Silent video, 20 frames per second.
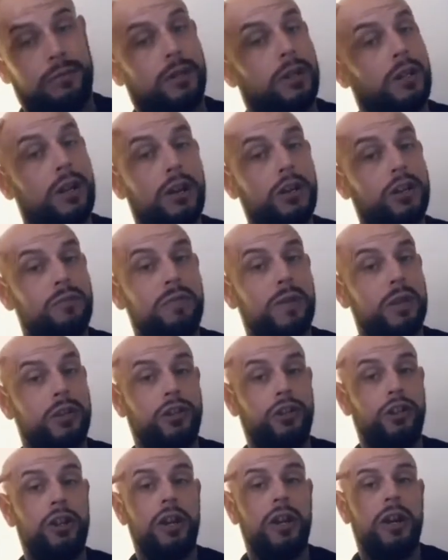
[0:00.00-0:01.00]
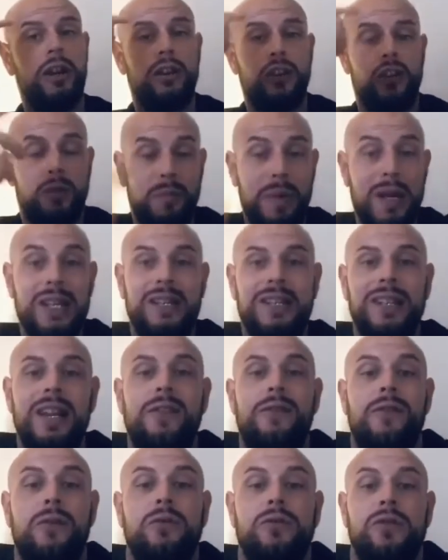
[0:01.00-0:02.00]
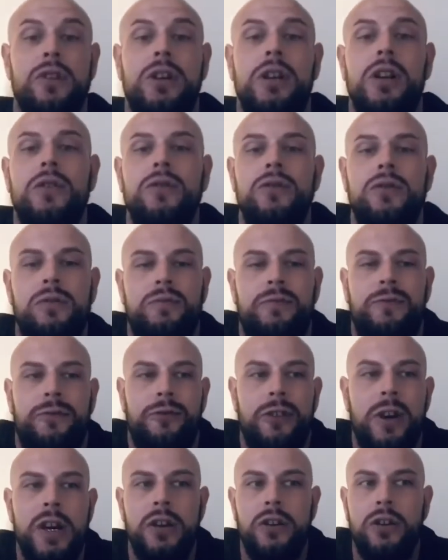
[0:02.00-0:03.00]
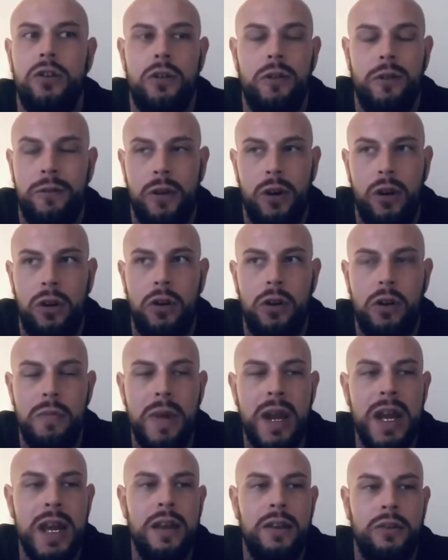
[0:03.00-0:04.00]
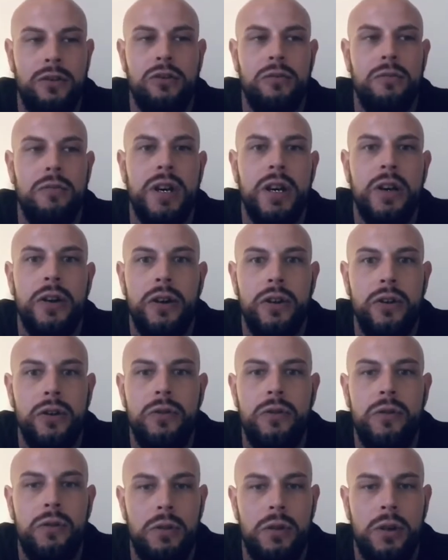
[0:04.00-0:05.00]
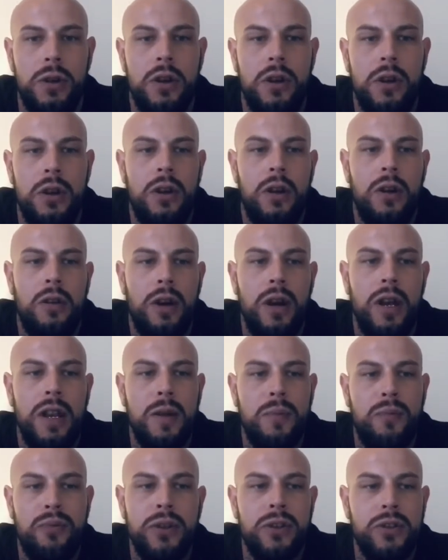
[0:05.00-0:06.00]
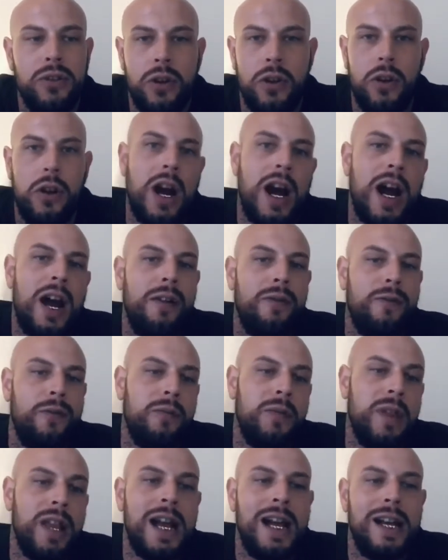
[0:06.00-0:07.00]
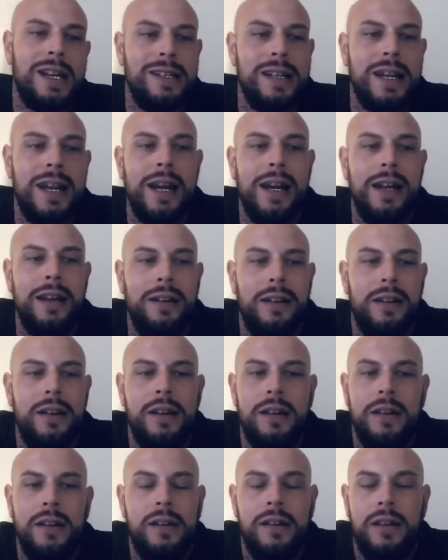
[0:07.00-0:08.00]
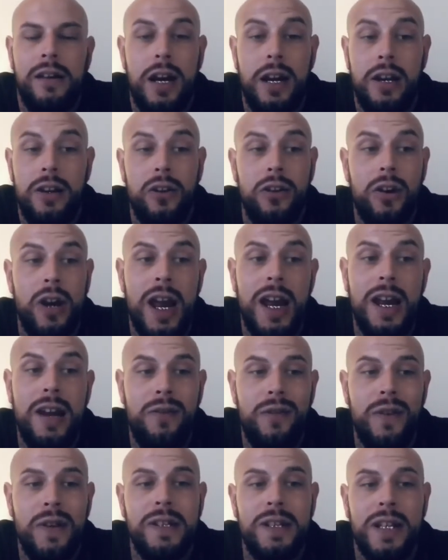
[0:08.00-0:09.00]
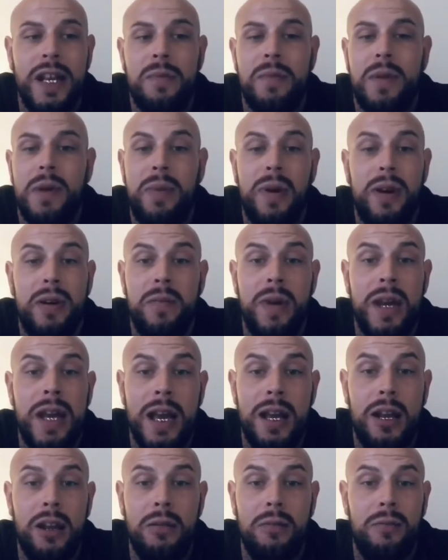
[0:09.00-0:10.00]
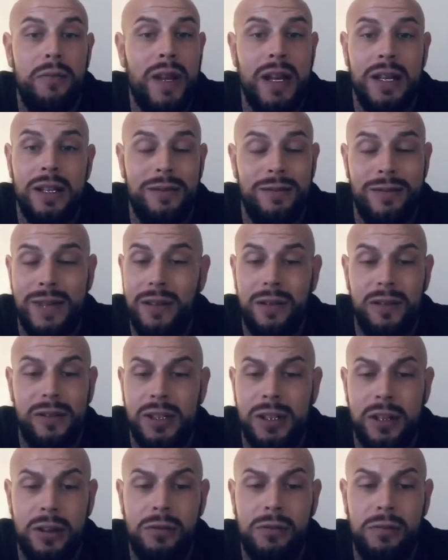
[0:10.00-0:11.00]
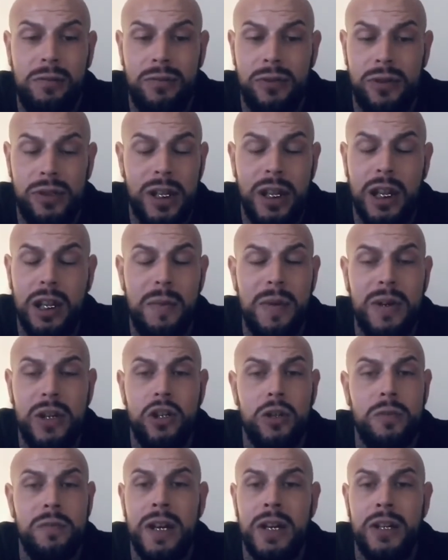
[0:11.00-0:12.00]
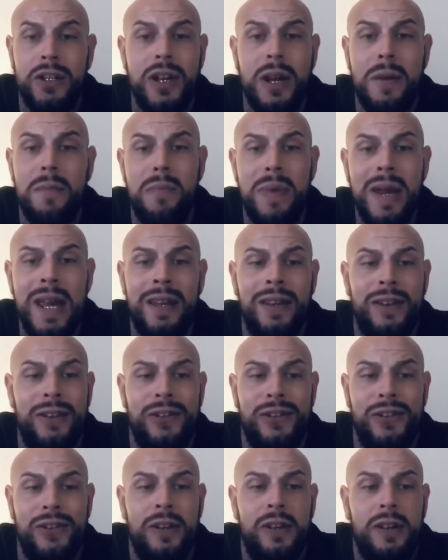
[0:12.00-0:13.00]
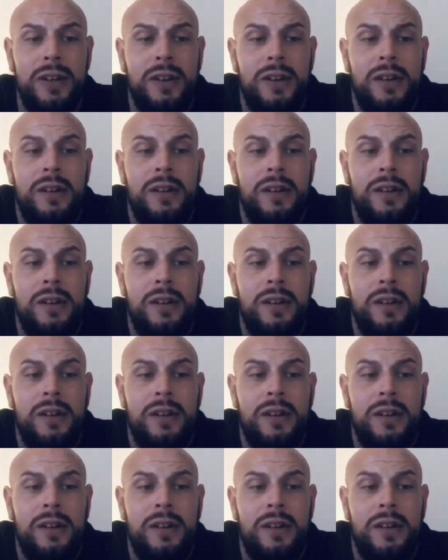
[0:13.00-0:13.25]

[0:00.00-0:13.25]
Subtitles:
Lost my shit, especially if it was a close friend or mate, somebody I knew in the prison or out from the outside. I'd have done anything to get my pad mate out. That cell had been smashed to bits.